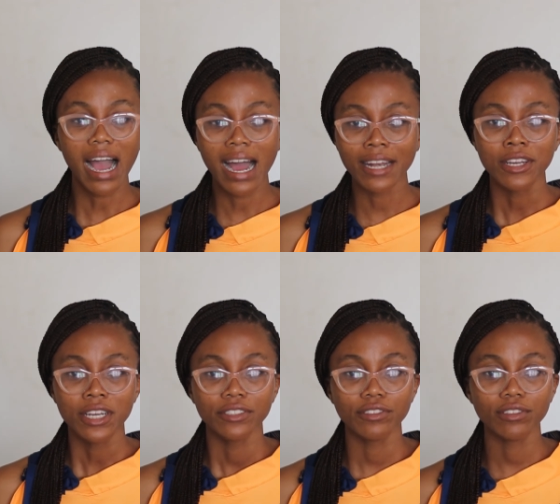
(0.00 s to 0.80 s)
And
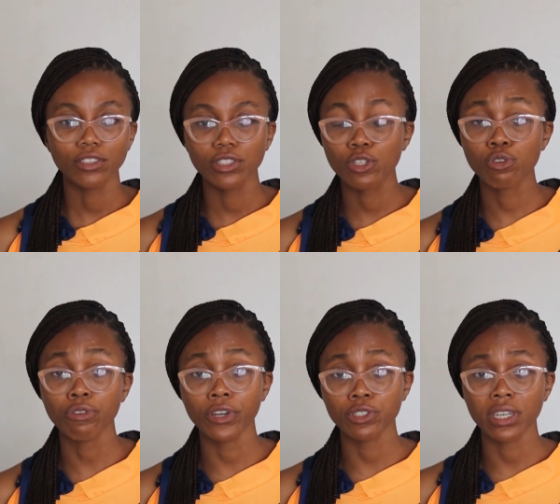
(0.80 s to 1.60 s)
the
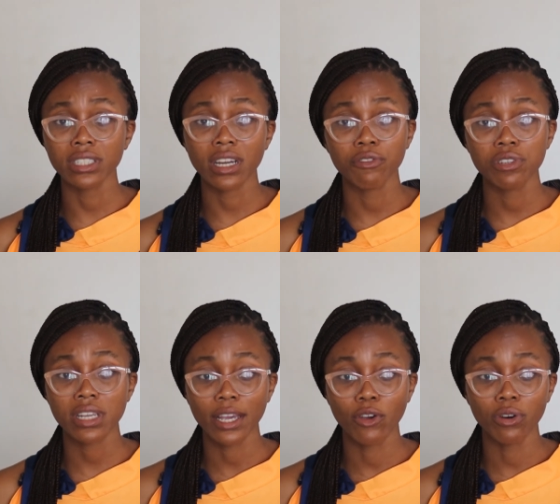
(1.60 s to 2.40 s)
2 virtual interviews
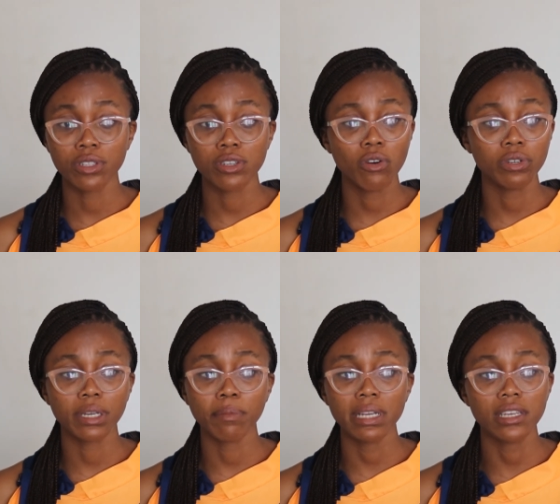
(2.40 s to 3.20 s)
I got,
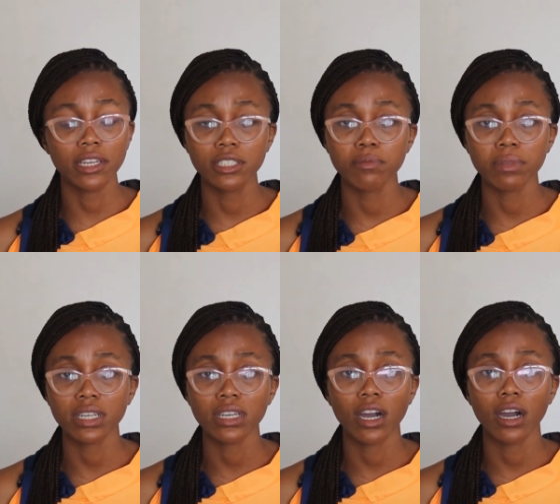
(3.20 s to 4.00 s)
they messaged
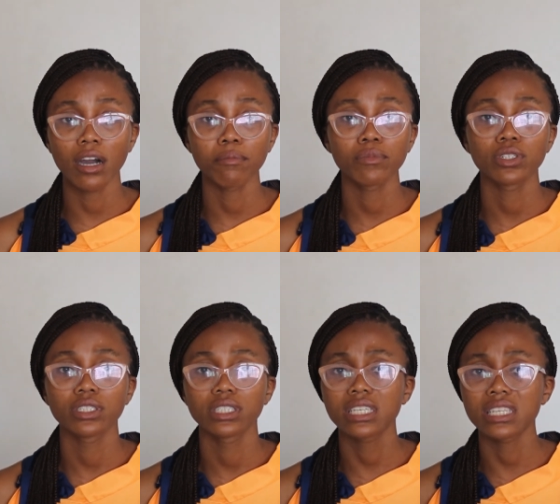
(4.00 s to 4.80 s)
me,
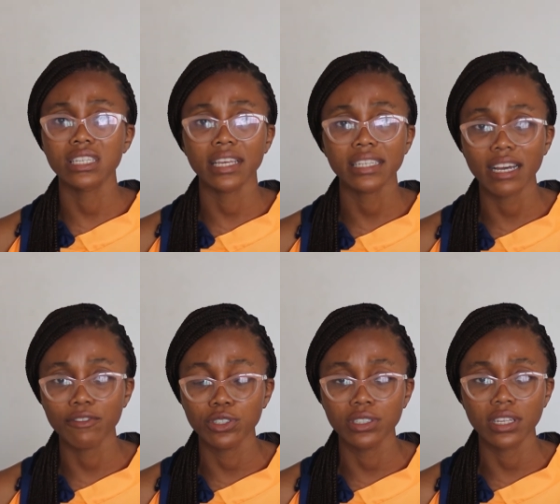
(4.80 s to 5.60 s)
this is the
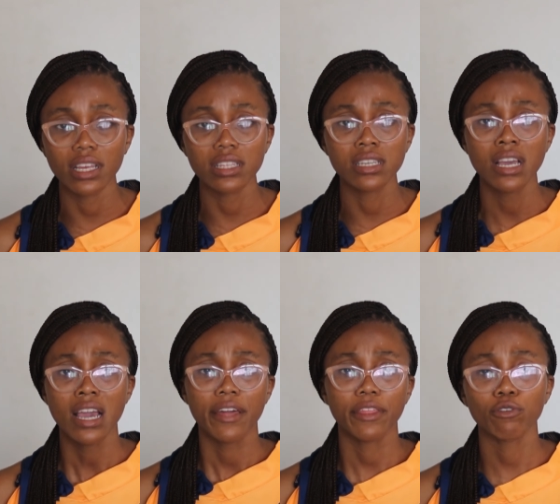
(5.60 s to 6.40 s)
interview date.
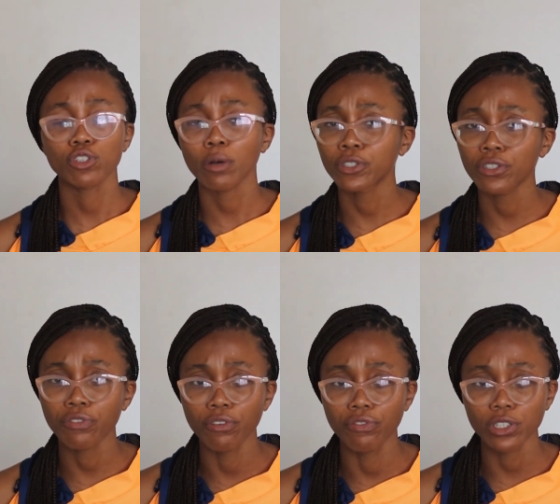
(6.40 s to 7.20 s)
There was option
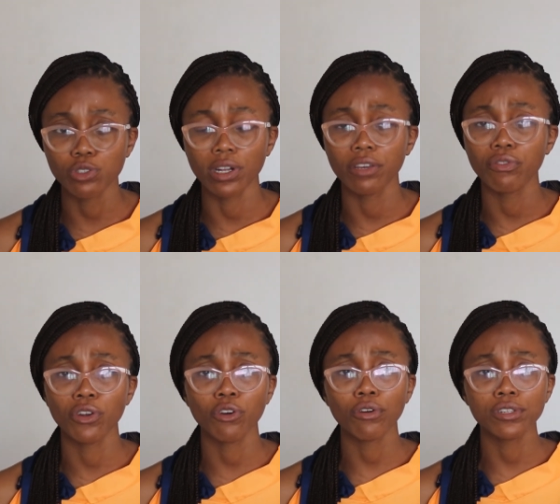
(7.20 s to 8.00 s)
for virtual if
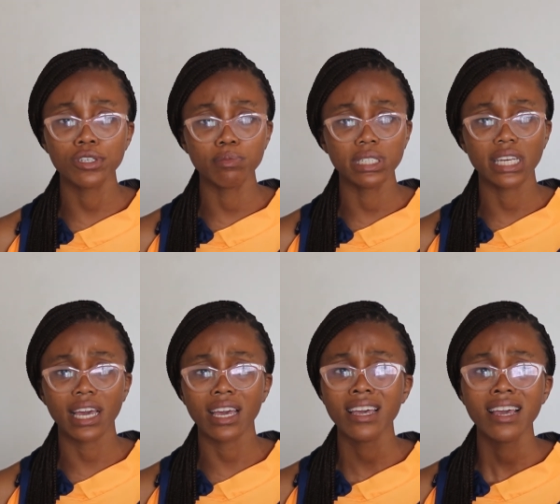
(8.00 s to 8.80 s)
you're not going to be
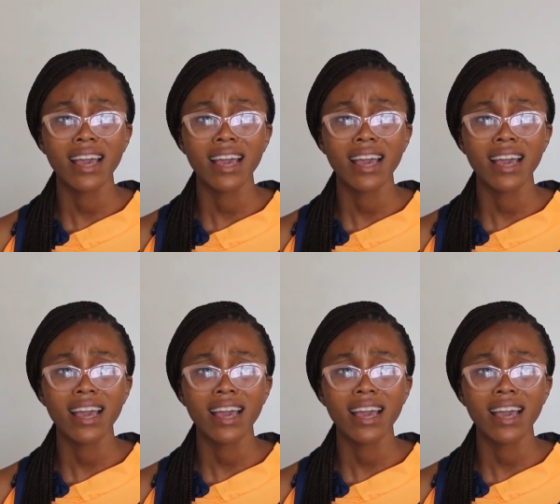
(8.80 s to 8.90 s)
there.